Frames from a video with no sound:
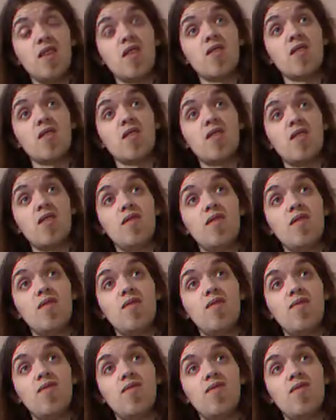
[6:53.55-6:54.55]
You
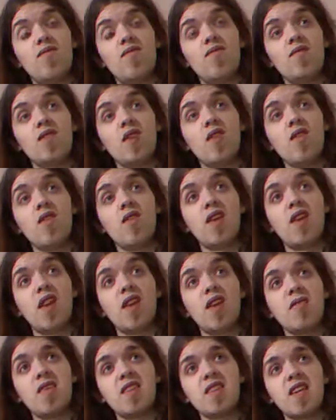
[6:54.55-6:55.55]
can turn
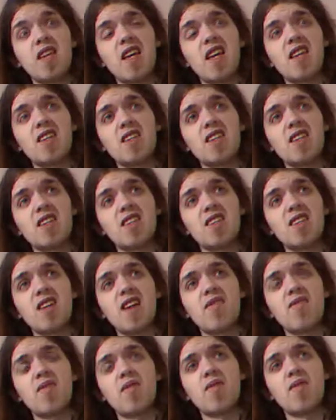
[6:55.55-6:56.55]
enemies against each
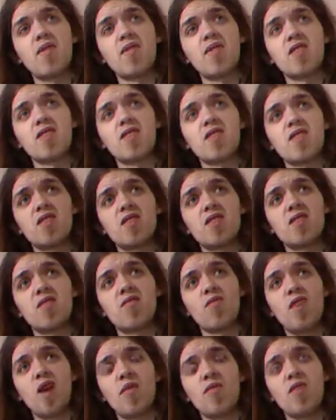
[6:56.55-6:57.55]
other with a
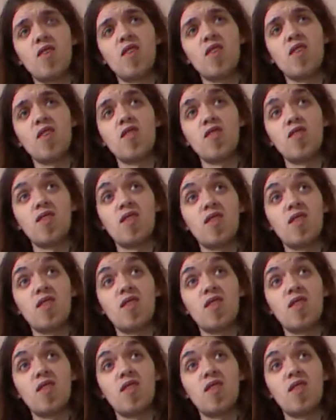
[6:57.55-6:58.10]
certain weapon.